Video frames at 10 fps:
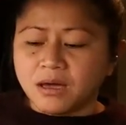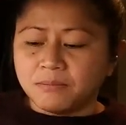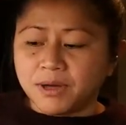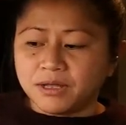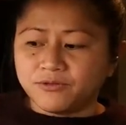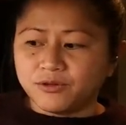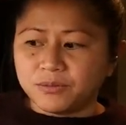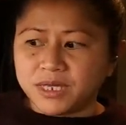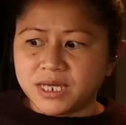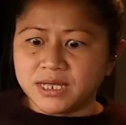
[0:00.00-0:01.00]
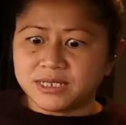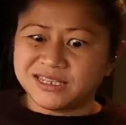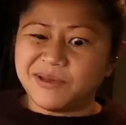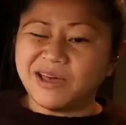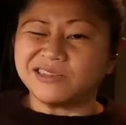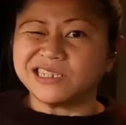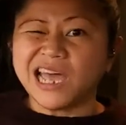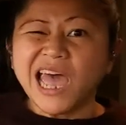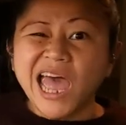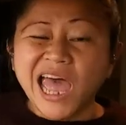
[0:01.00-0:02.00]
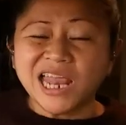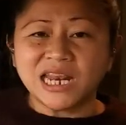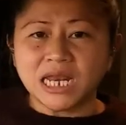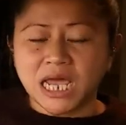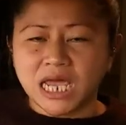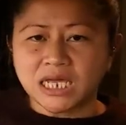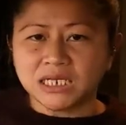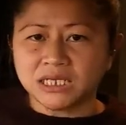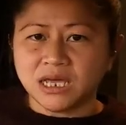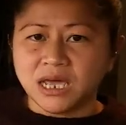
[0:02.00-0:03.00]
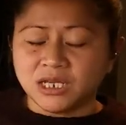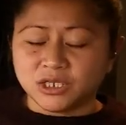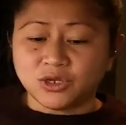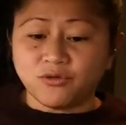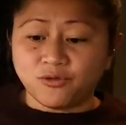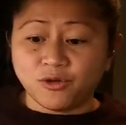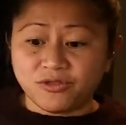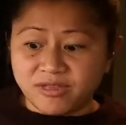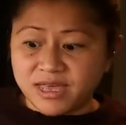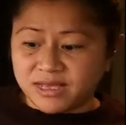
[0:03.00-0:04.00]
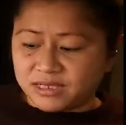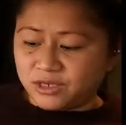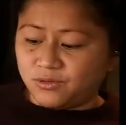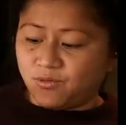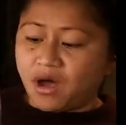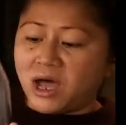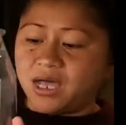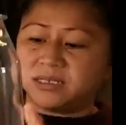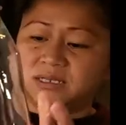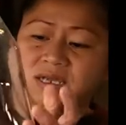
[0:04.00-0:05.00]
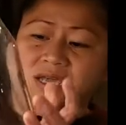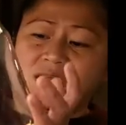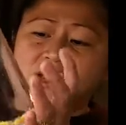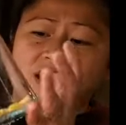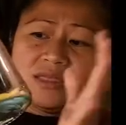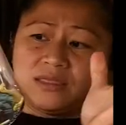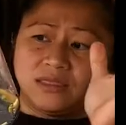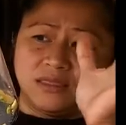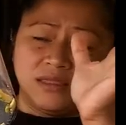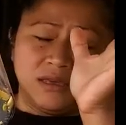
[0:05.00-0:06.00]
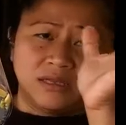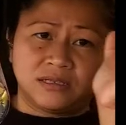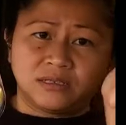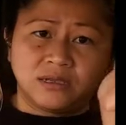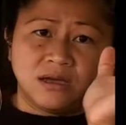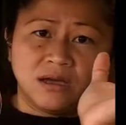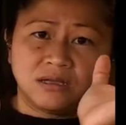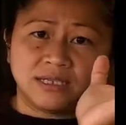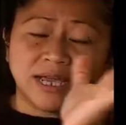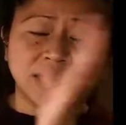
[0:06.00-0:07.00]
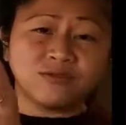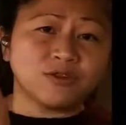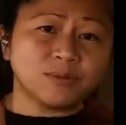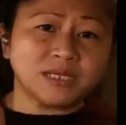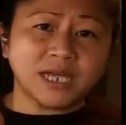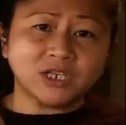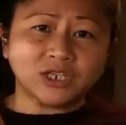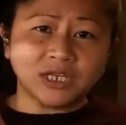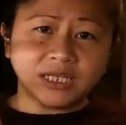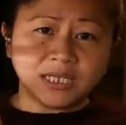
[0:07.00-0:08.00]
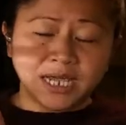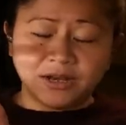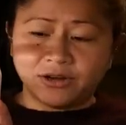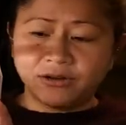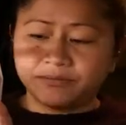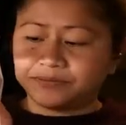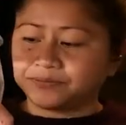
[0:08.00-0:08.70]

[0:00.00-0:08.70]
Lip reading: But for me, it's about 10 days. So for this, you want this second fermentation container,